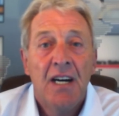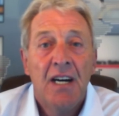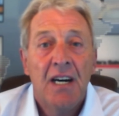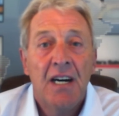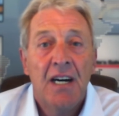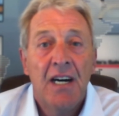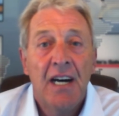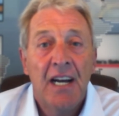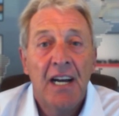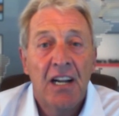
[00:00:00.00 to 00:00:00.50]

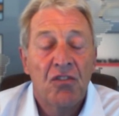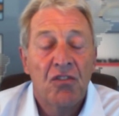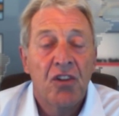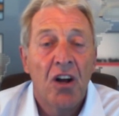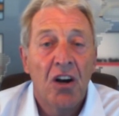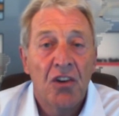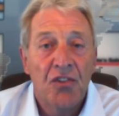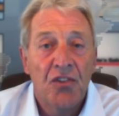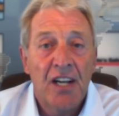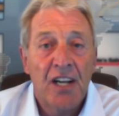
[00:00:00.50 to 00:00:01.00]
And as
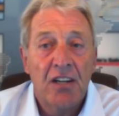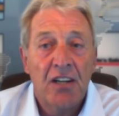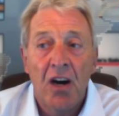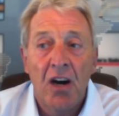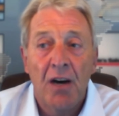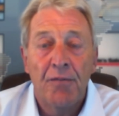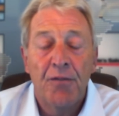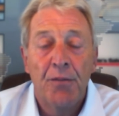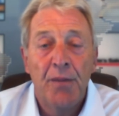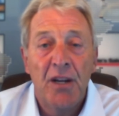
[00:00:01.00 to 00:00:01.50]
long as that
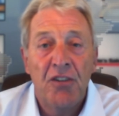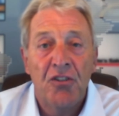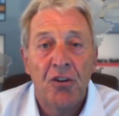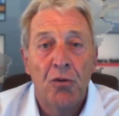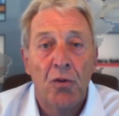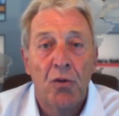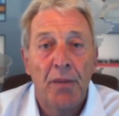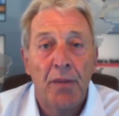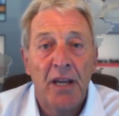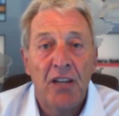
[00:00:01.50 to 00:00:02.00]
confirmation
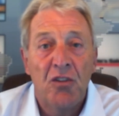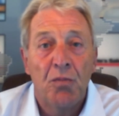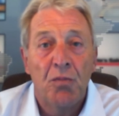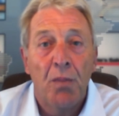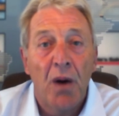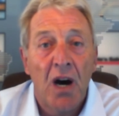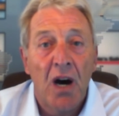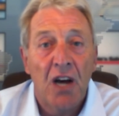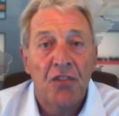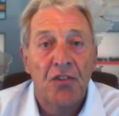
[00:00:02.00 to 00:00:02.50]
remains
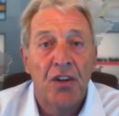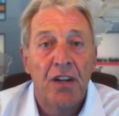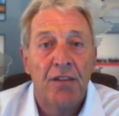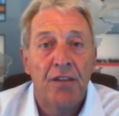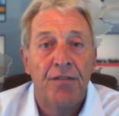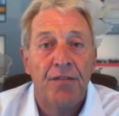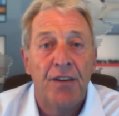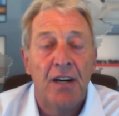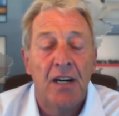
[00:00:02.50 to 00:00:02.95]
positive,